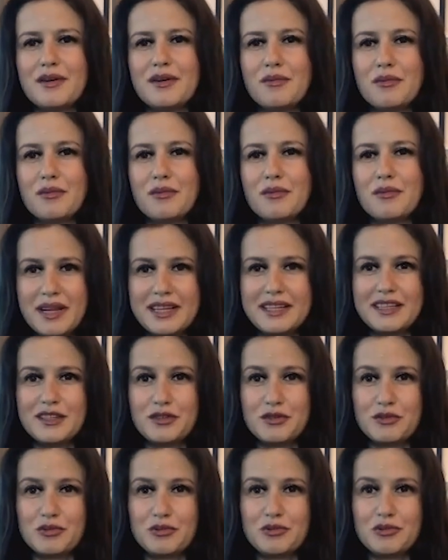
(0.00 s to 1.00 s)
we're
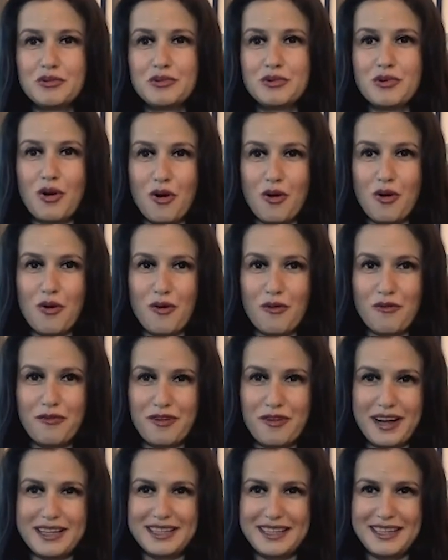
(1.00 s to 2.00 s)
planning to
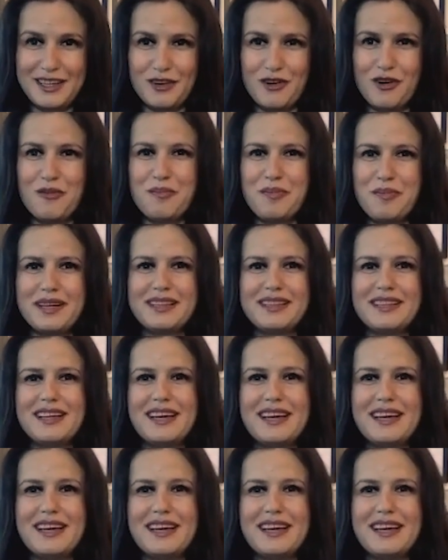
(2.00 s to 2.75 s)
finally open